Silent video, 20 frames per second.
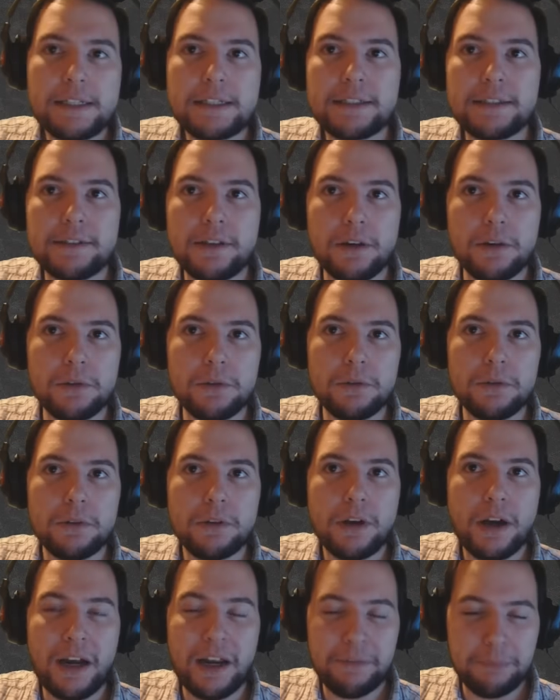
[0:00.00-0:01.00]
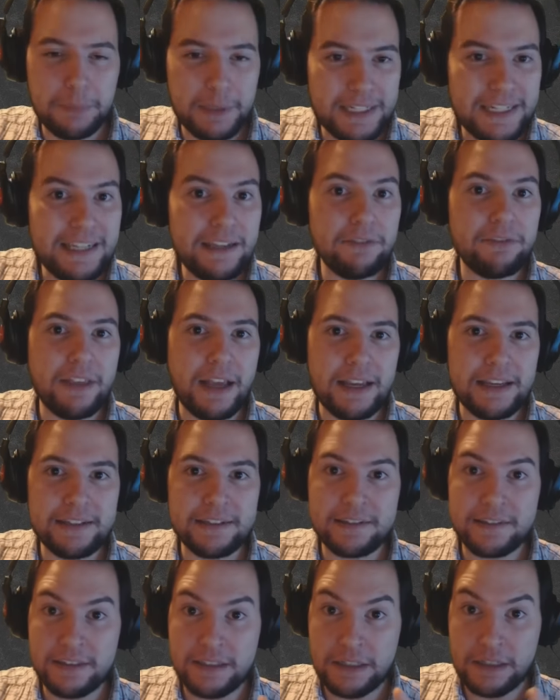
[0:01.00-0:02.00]
So I believe that is
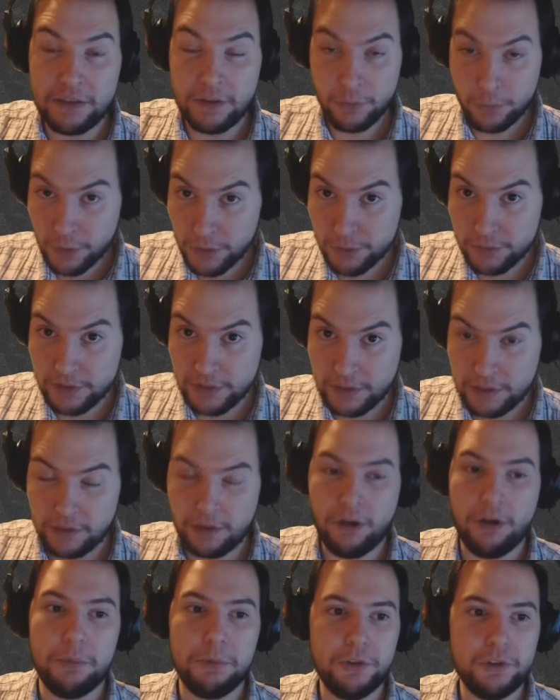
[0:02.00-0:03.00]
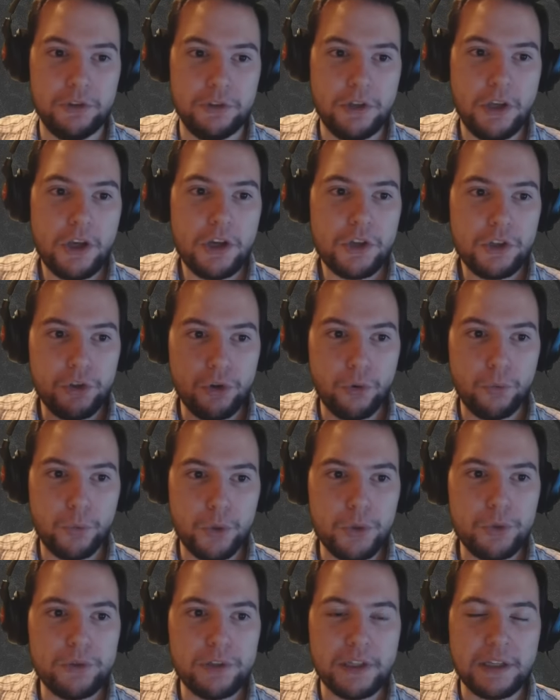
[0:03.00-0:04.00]
the, the wounding option. You're
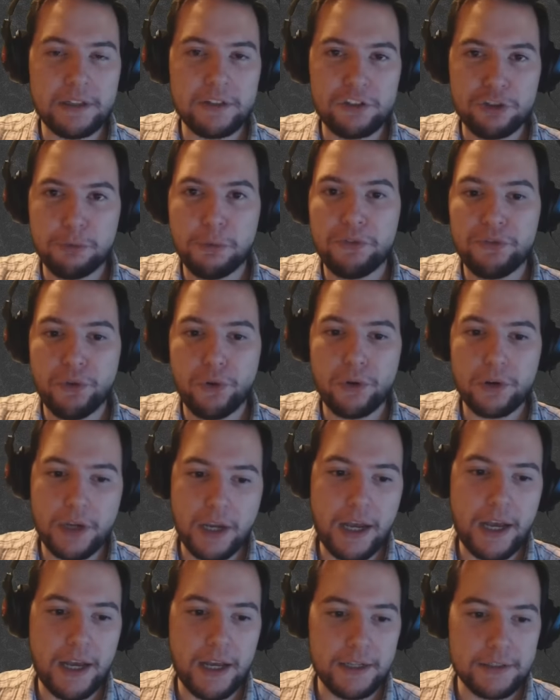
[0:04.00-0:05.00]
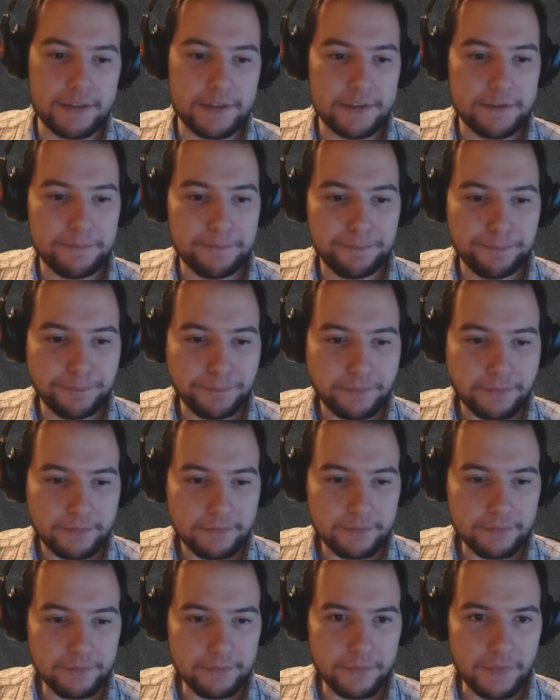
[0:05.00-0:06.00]
wounding some of your cards.
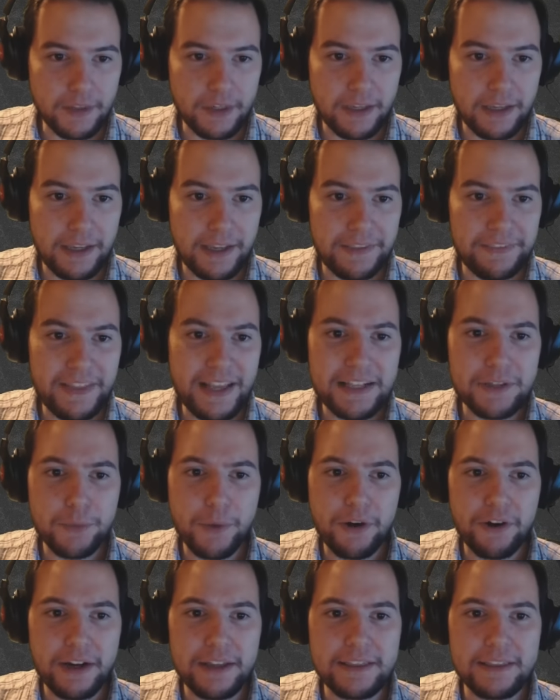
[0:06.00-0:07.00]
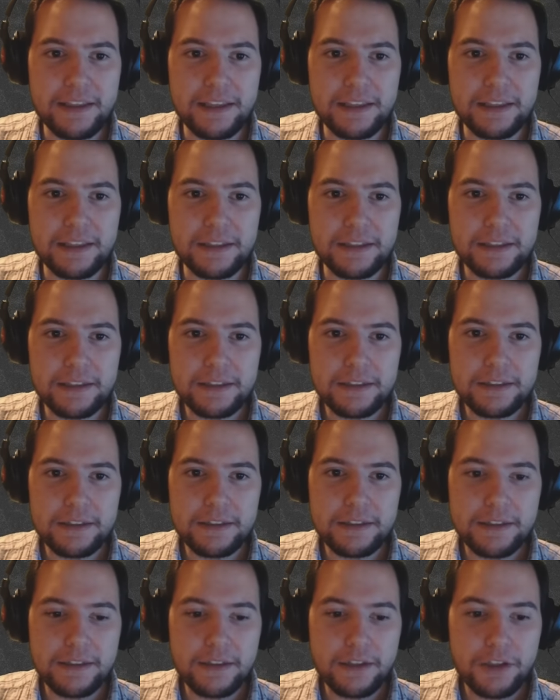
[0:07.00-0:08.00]
And that's where I think
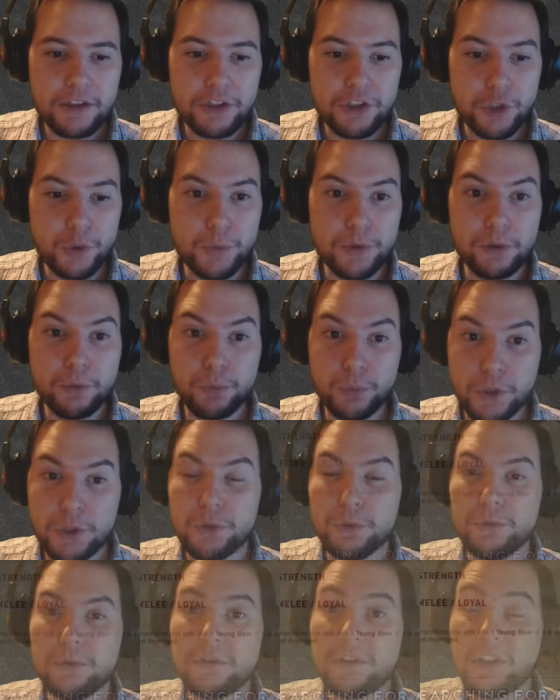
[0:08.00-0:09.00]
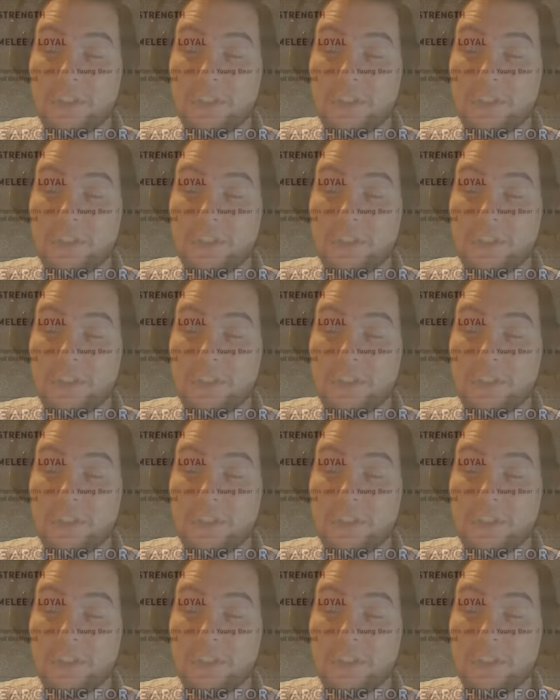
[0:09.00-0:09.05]
you will wound